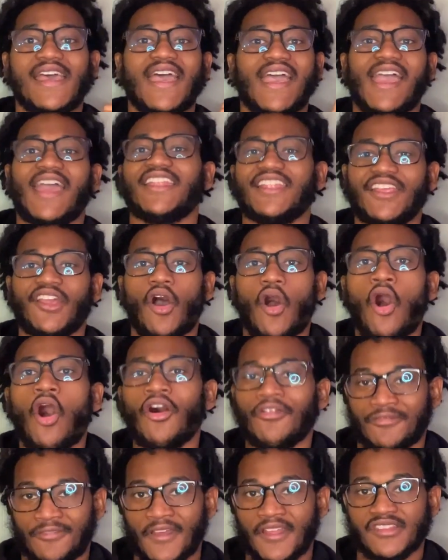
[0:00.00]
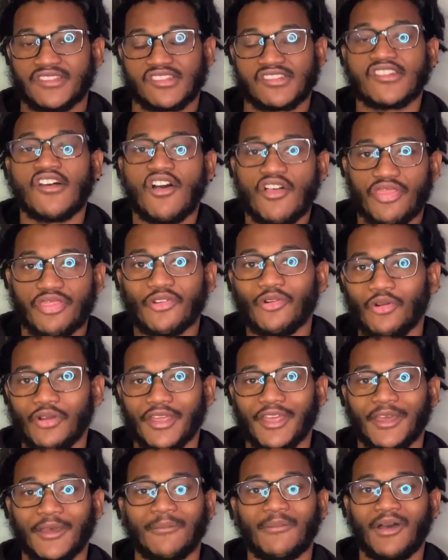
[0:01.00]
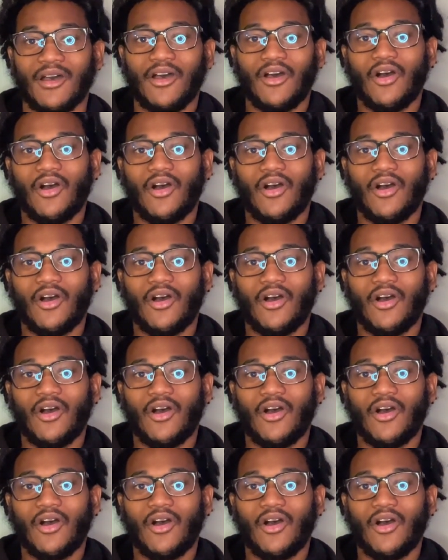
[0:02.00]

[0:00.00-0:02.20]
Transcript: any offense through him,